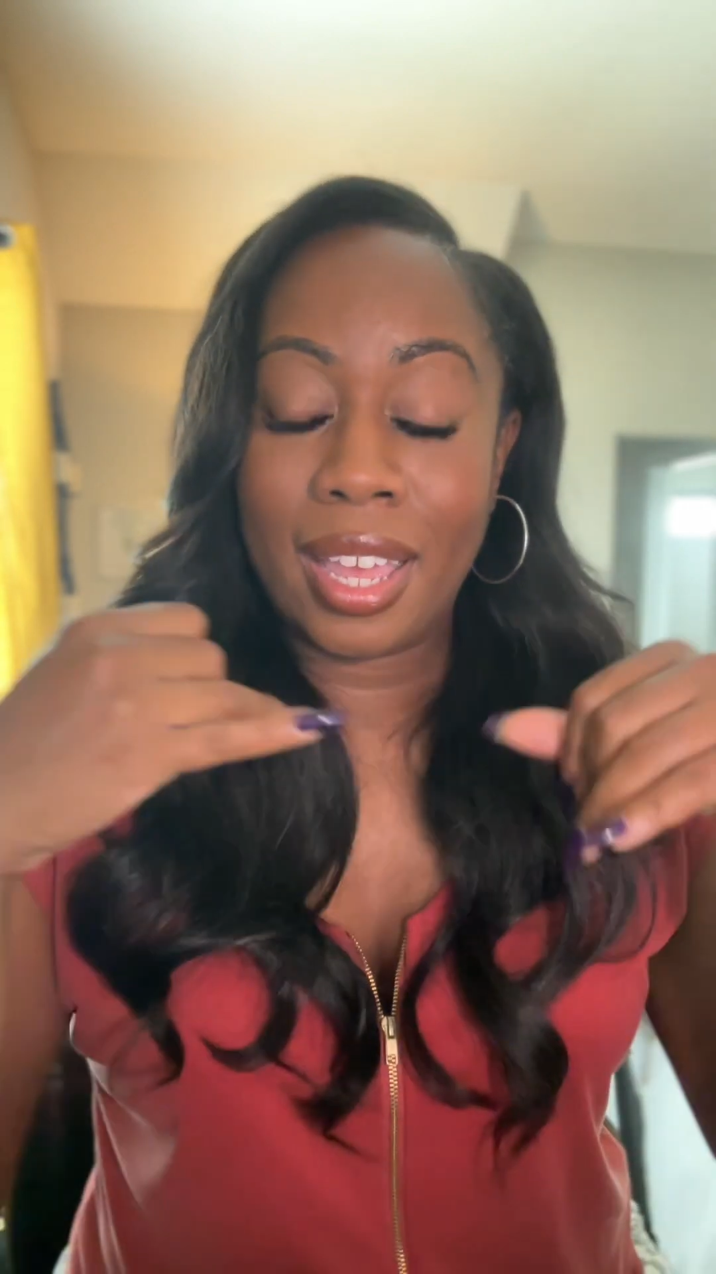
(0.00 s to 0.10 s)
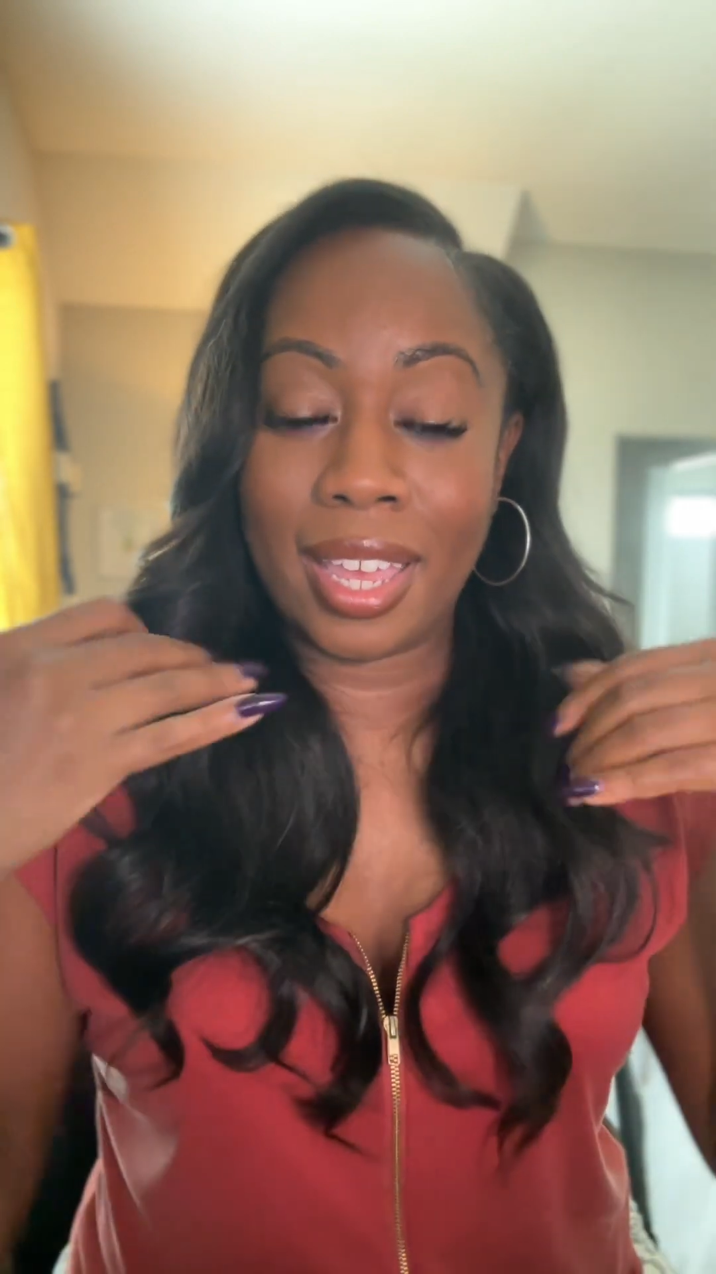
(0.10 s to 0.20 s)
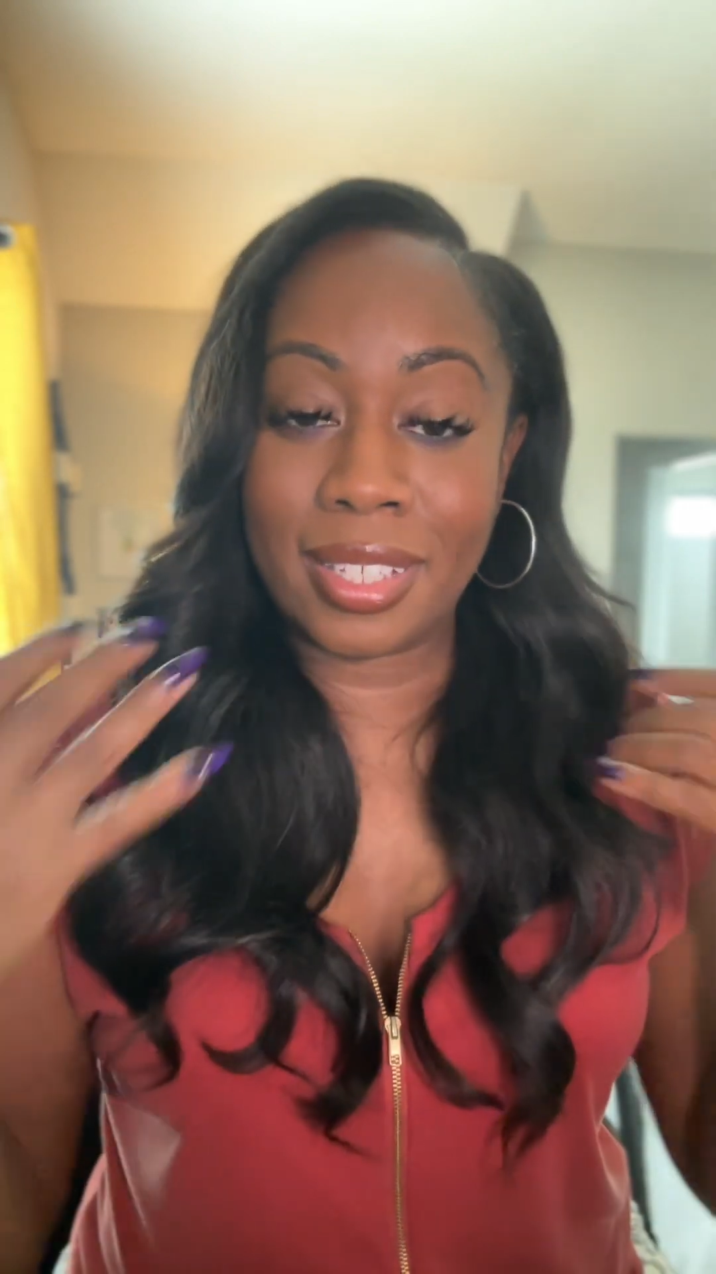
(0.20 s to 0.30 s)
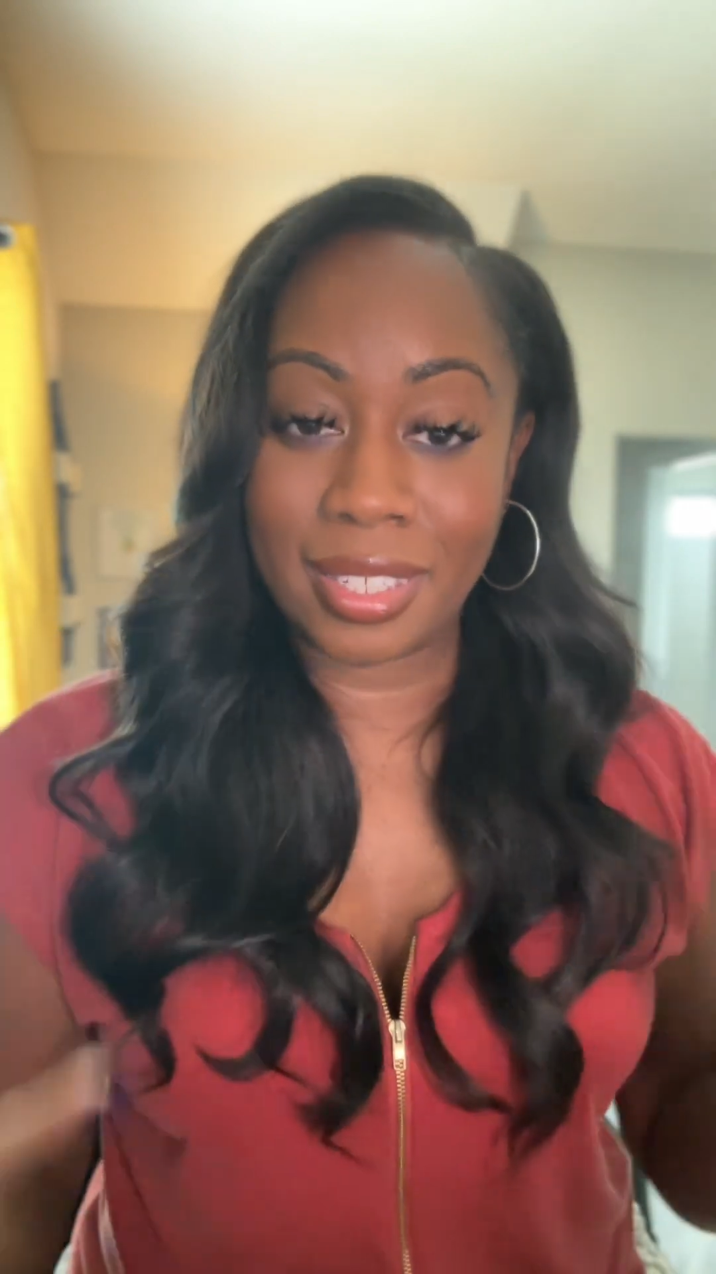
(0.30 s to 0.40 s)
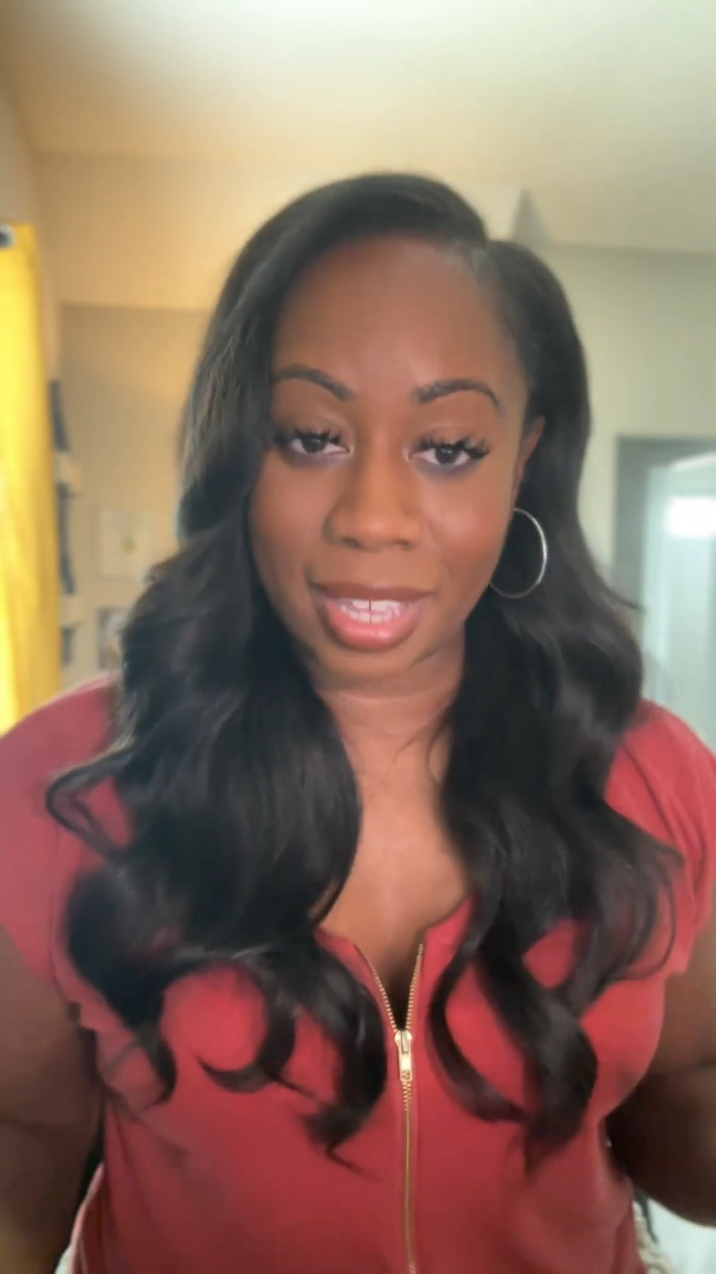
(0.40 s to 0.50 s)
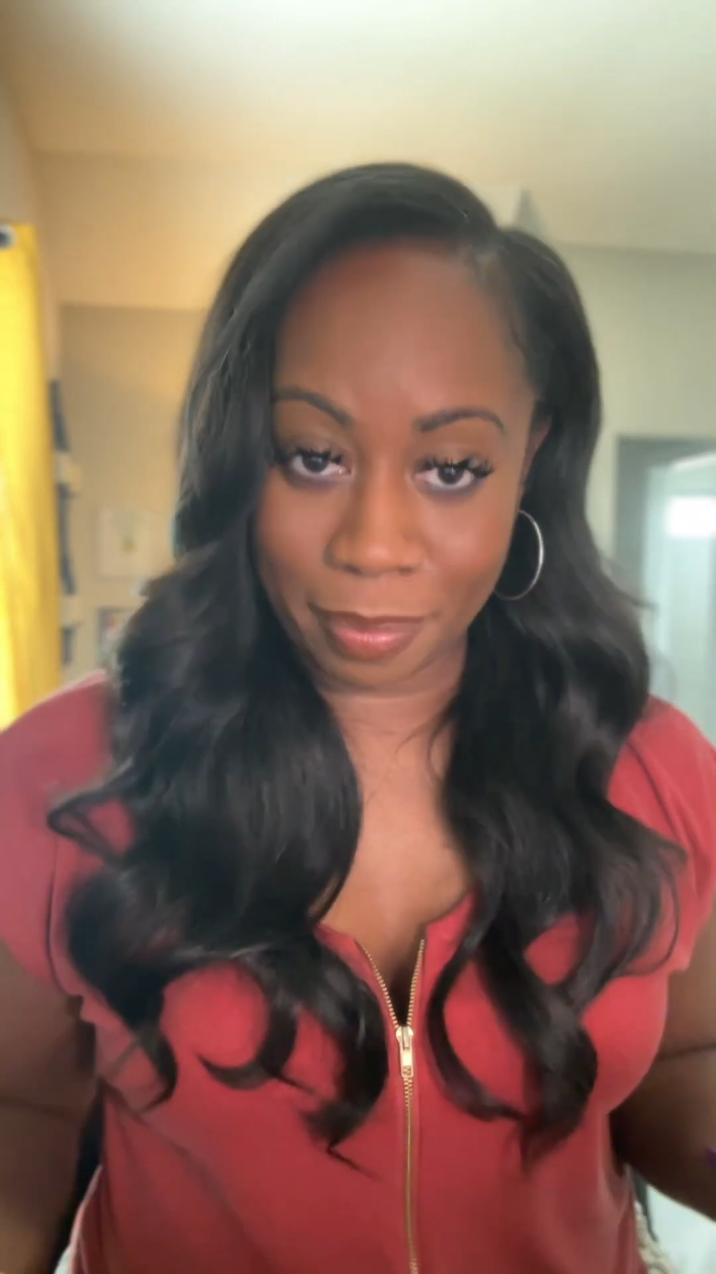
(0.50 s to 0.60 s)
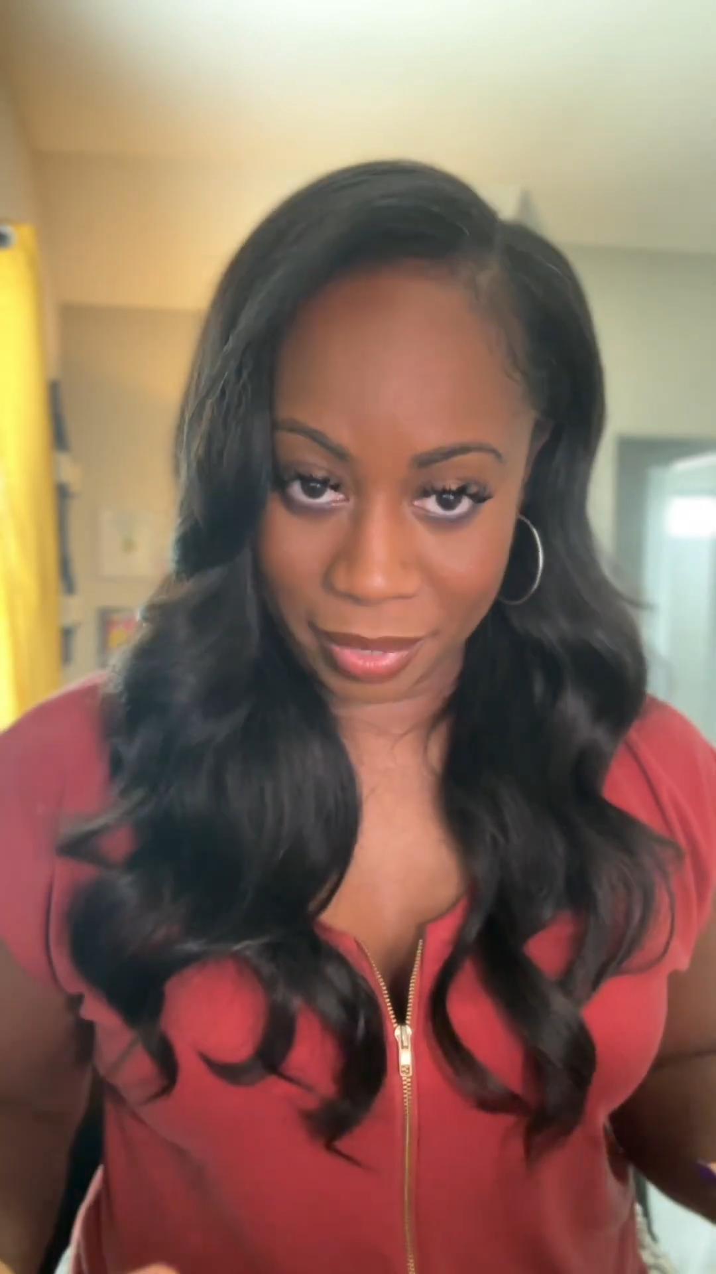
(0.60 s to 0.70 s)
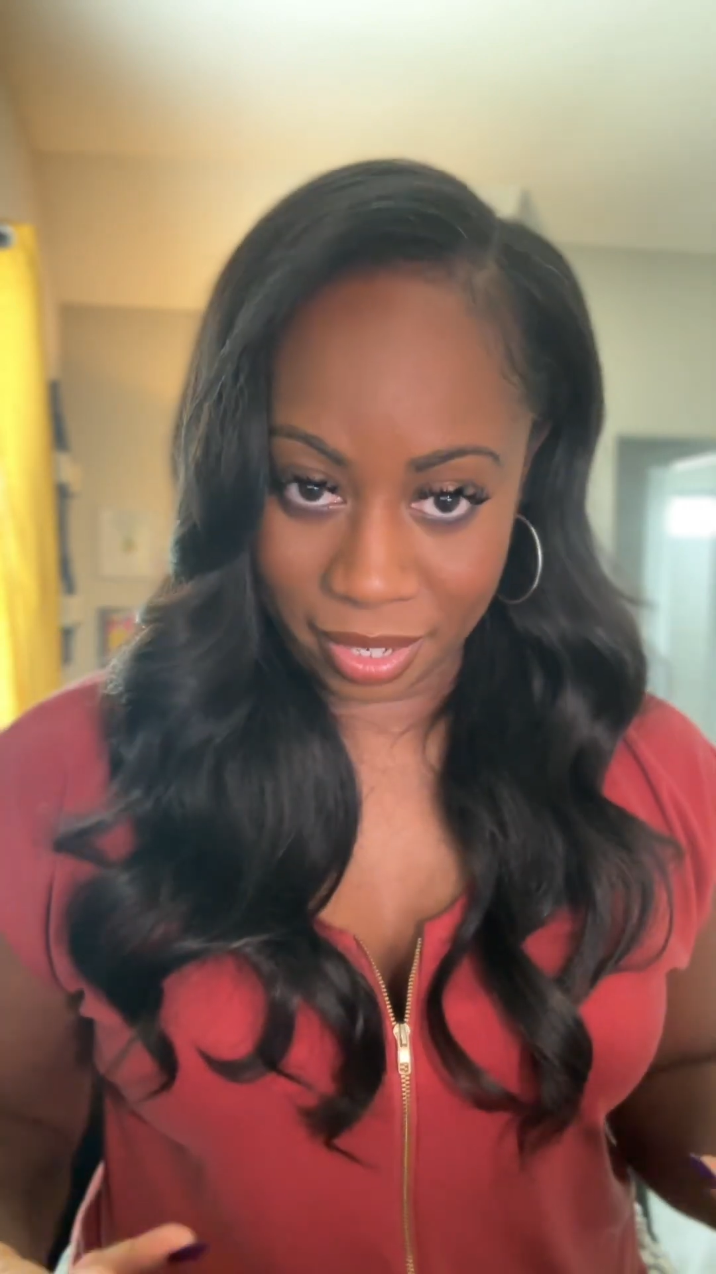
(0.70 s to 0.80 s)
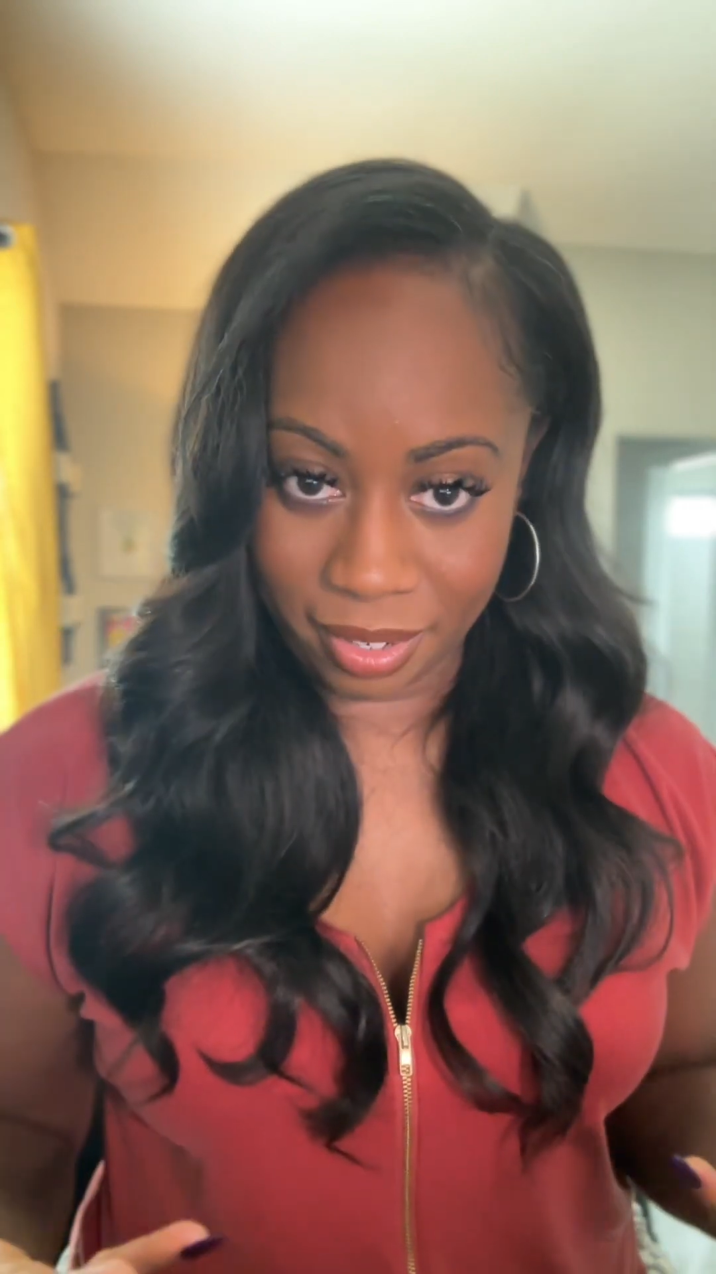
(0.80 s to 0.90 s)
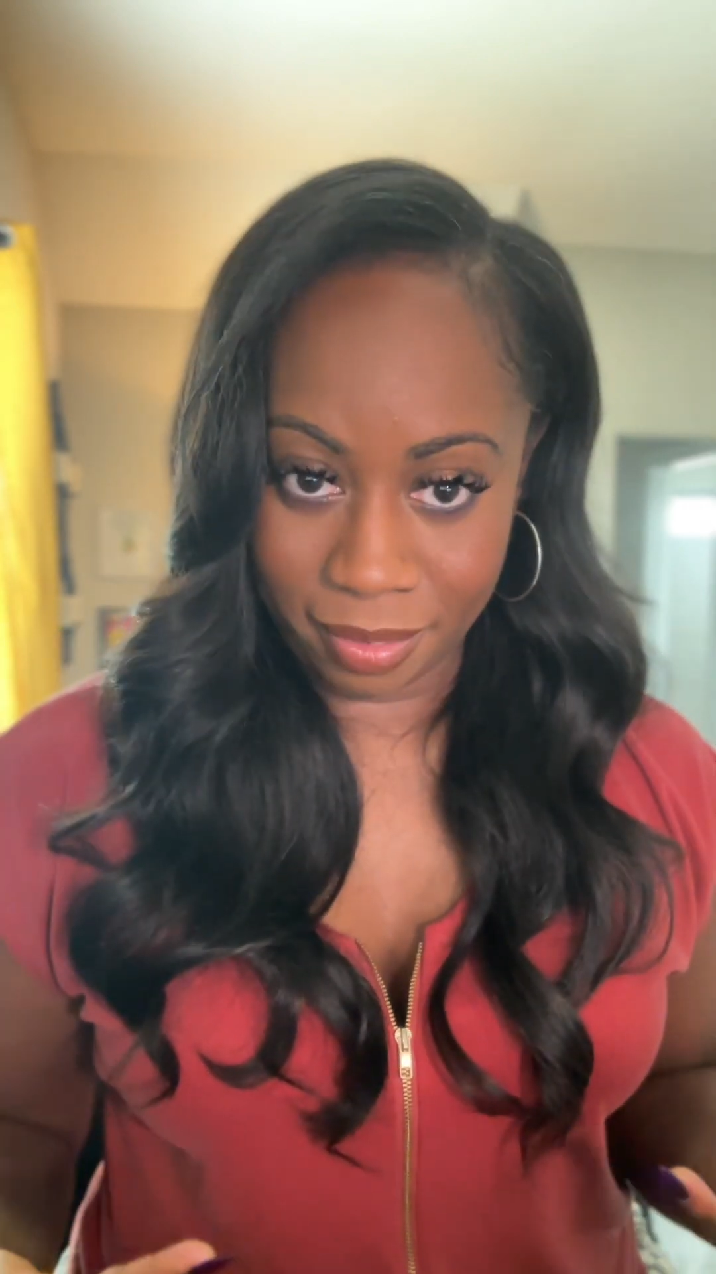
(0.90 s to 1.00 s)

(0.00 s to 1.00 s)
accept